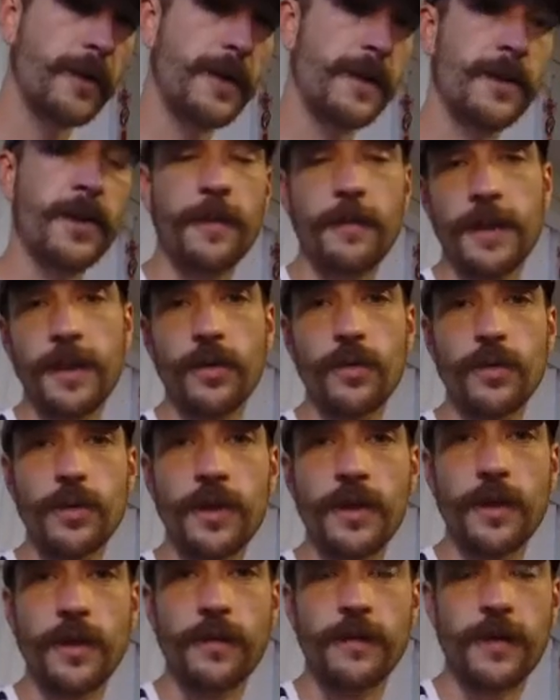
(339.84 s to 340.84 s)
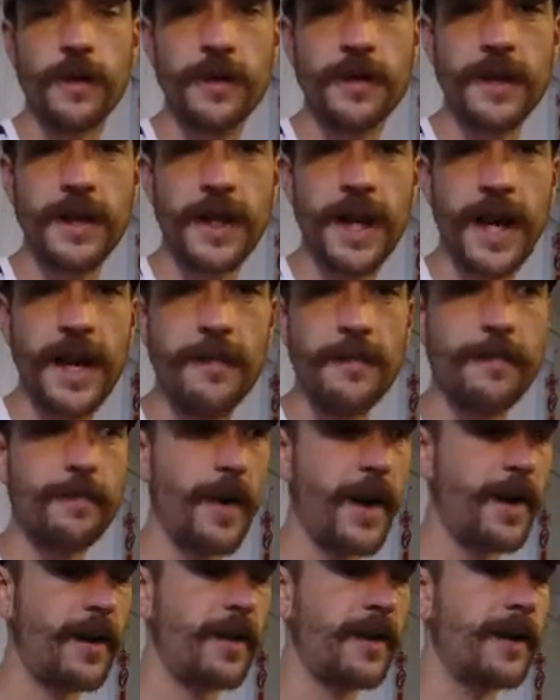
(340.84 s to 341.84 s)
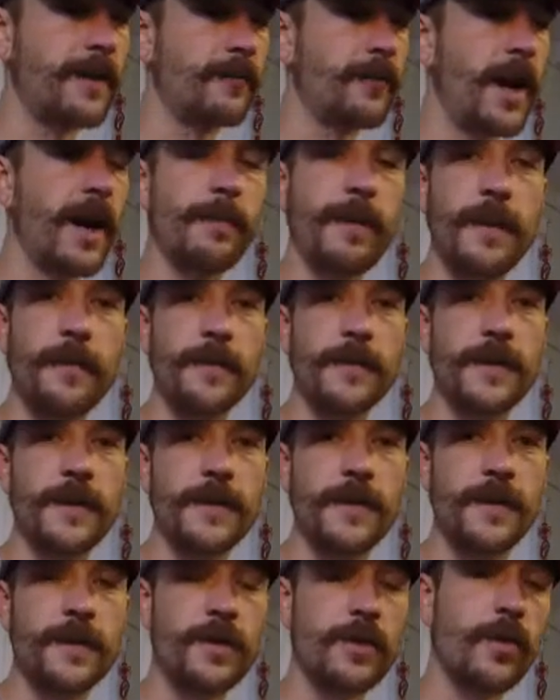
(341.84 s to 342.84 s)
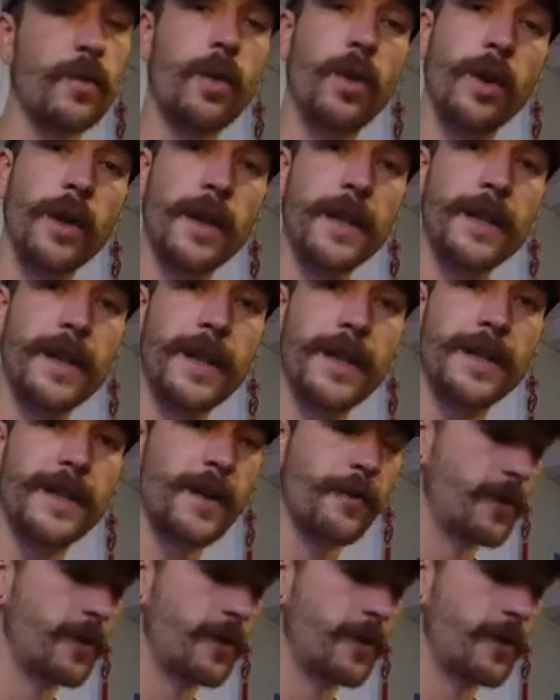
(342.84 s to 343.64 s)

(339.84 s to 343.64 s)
determining who's going to go first in the game, better than rock, paper, scissors, or rolling a dice.